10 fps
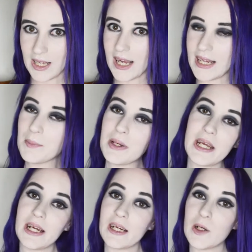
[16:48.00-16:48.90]
I get my
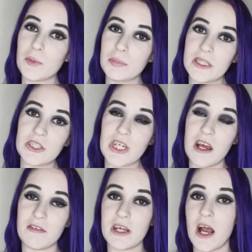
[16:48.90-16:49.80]
hair bleached
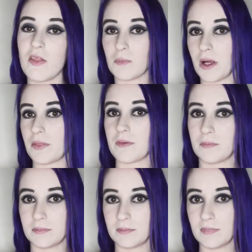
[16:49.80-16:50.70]
every other month.
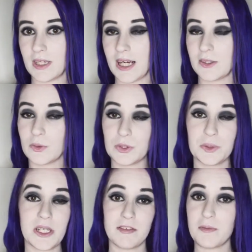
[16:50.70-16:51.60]
I don't do
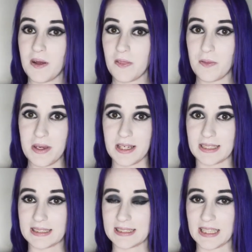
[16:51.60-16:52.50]
it every month
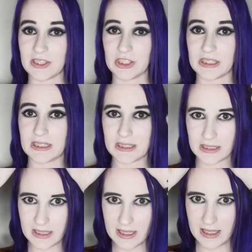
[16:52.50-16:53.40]
because that just
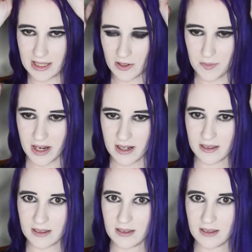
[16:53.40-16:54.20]
kills my hair.